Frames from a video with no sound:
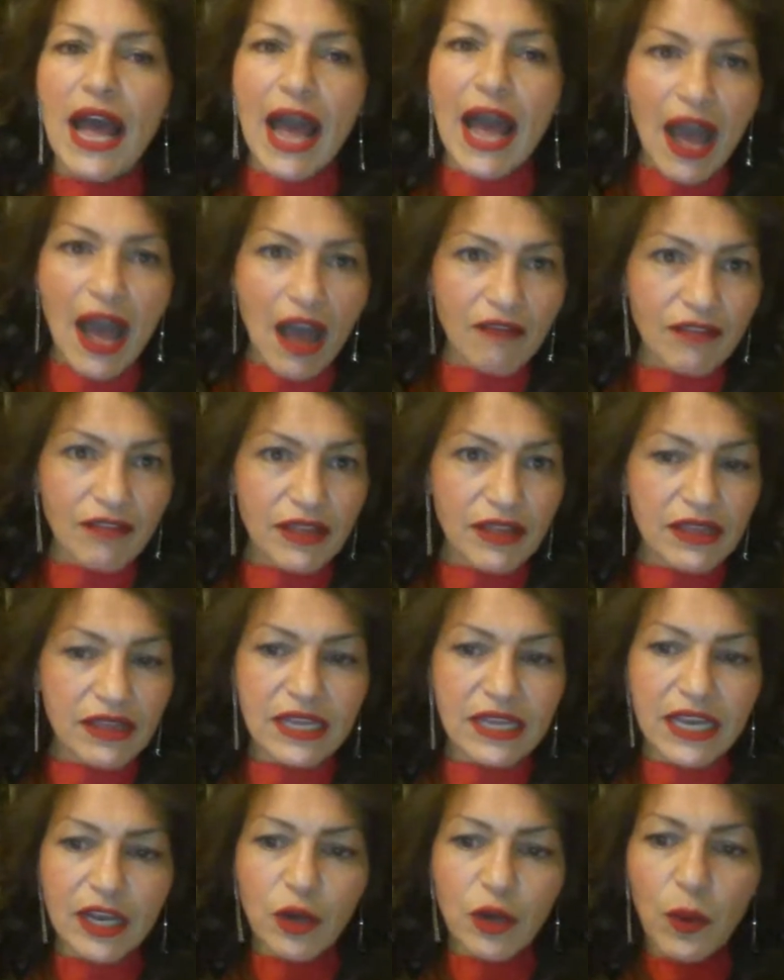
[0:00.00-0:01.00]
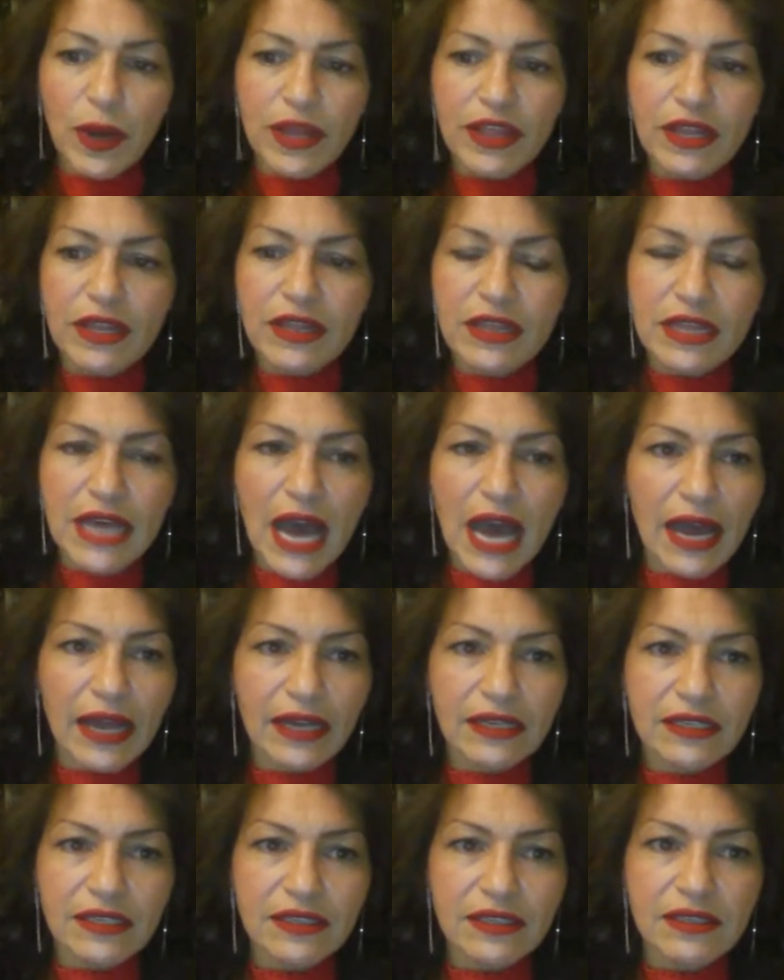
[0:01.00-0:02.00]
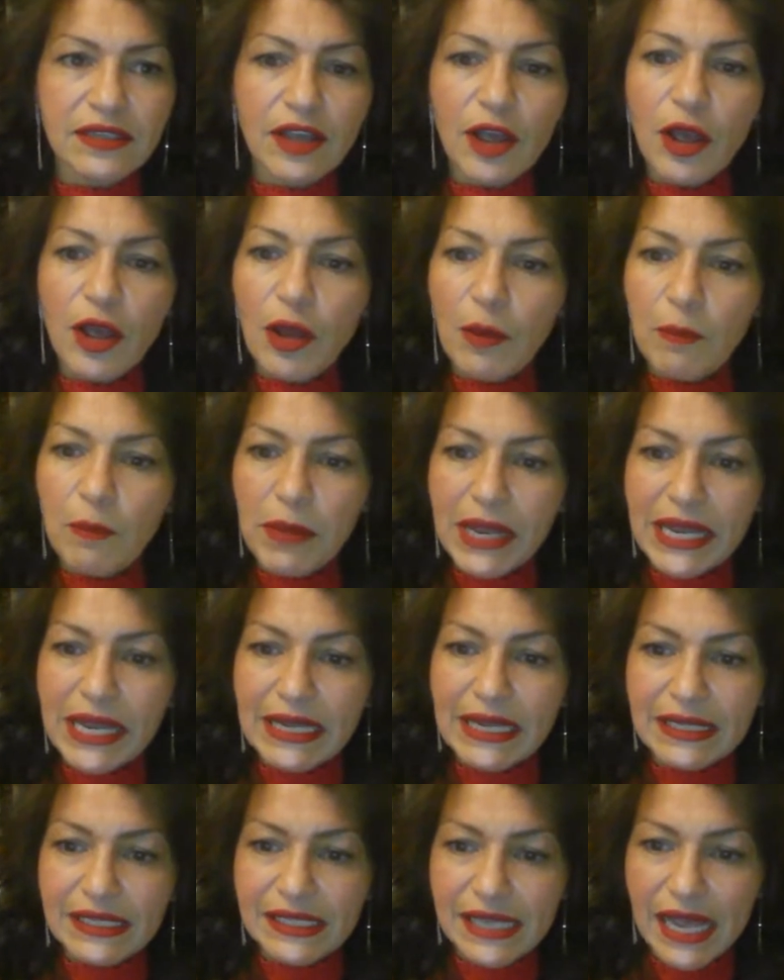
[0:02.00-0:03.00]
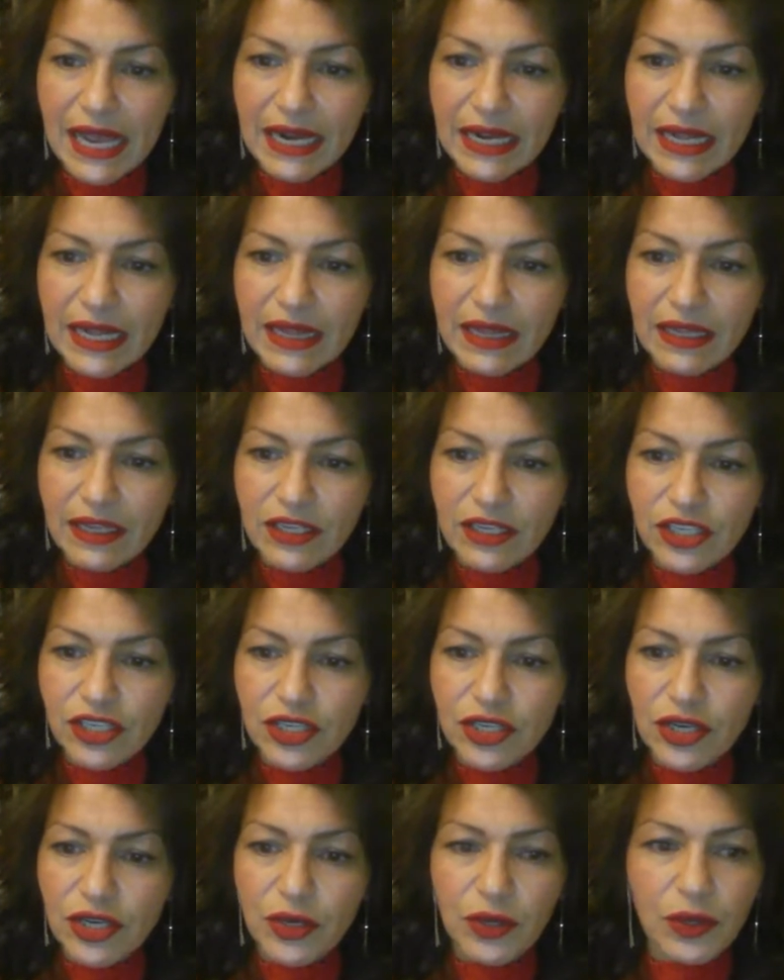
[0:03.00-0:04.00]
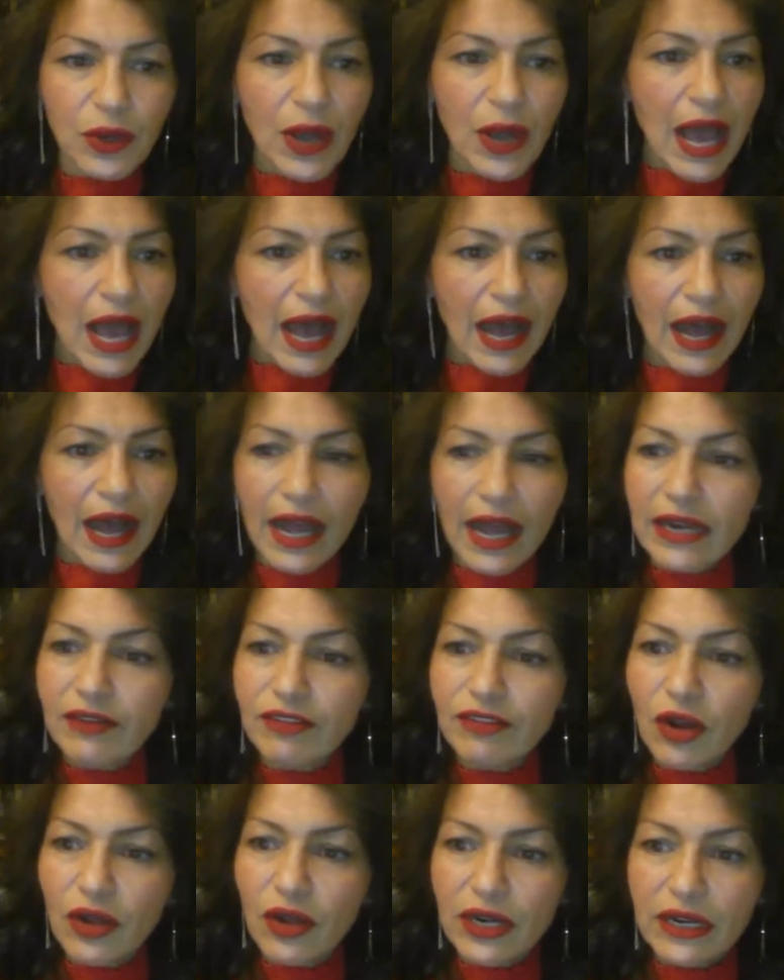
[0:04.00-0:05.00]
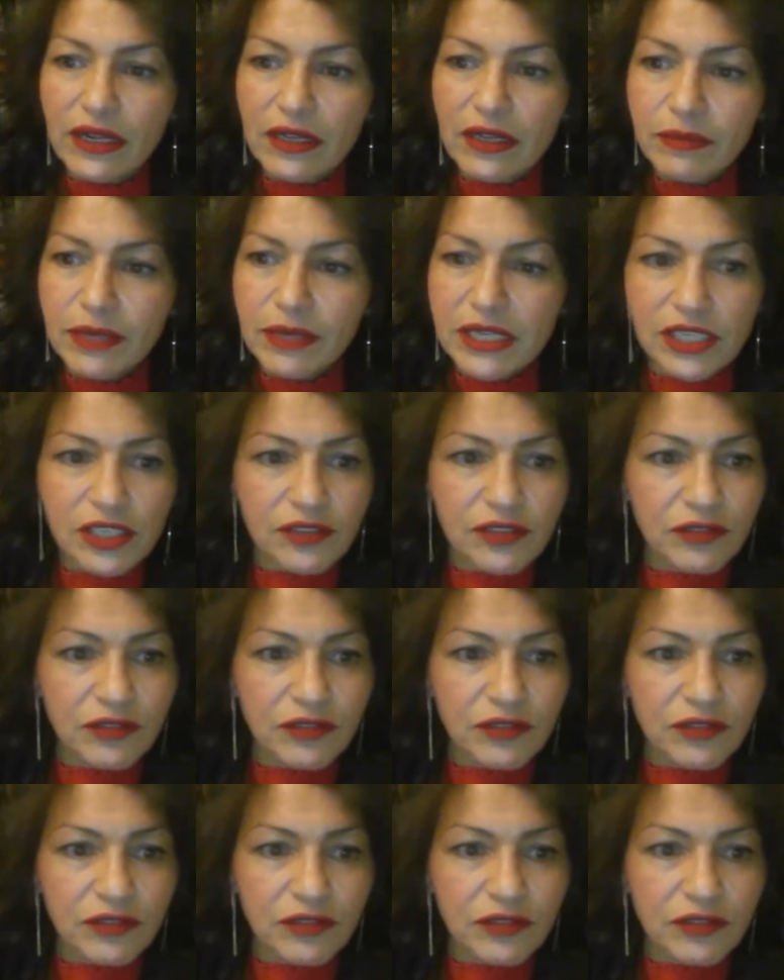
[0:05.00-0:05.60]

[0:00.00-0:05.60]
Have a think whether that means anything to you. And I've got another message